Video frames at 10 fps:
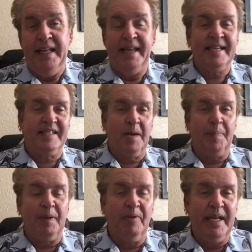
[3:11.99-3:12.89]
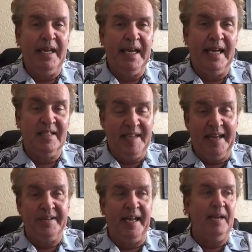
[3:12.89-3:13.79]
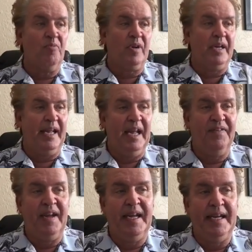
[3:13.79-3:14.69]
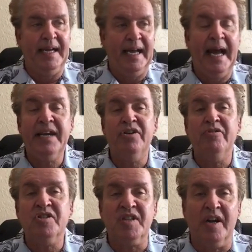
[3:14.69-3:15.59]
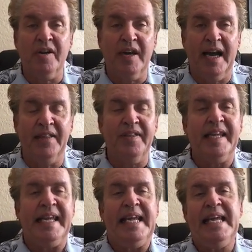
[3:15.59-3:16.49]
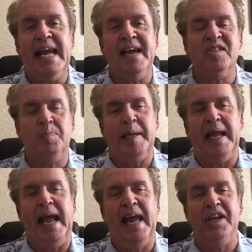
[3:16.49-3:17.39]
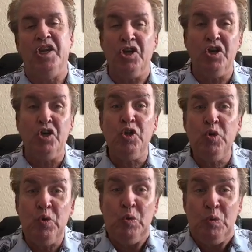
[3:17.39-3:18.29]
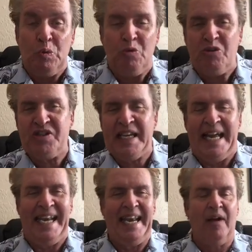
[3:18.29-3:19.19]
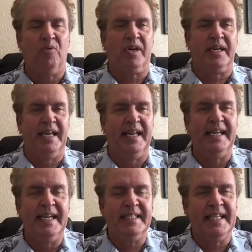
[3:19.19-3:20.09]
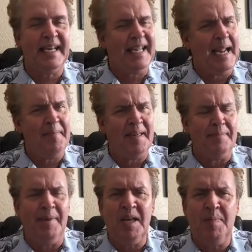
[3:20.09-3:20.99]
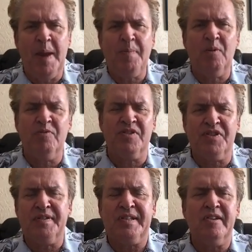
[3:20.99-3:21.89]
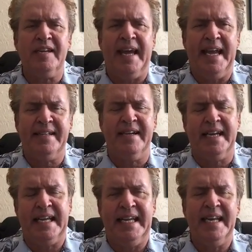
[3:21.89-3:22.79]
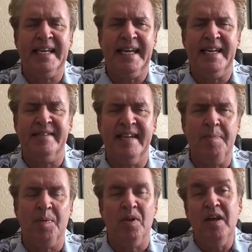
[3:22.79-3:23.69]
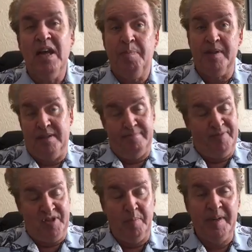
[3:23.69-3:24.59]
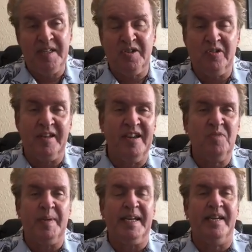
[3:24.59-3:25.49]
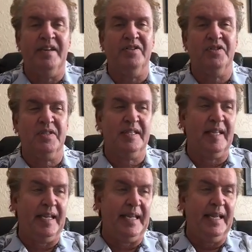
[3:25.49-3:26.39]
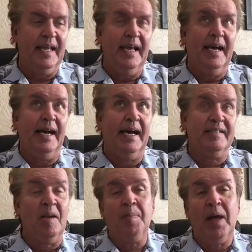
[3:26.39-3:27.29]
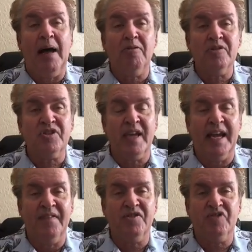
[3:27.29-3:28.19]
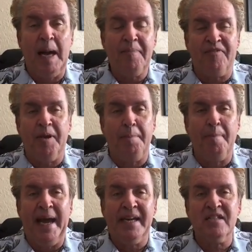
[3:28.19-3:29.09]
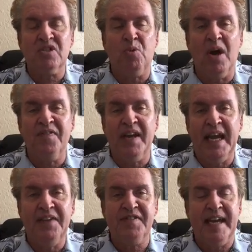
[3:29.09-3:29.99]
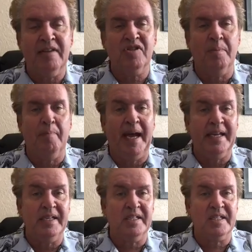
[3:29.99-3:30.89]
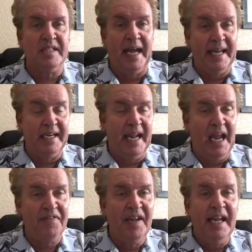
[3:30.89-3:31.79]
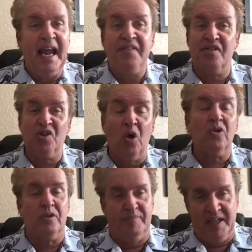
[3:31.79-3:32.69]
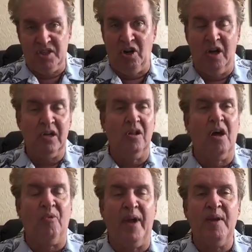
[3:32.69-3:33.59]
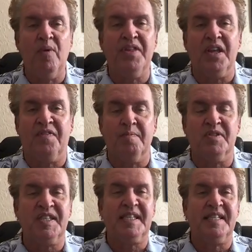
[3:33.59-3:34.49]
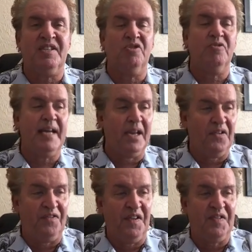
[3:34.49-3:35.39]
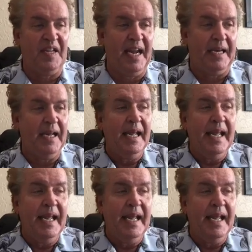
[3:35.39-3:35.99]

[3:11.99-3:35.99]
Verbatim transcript: Next up, we on Saturday we're going to have a uh, high noon start on the ESPN News Network, and uh, it's not a game that many people would certainly look at. Uh, Connecticut at Temple, but somebody certainly is because the uh, Temple Owls have dropped from minus twelve and a half down to minus nine and a half, and the total has gone right with it from sixty-two down to fifty-eight.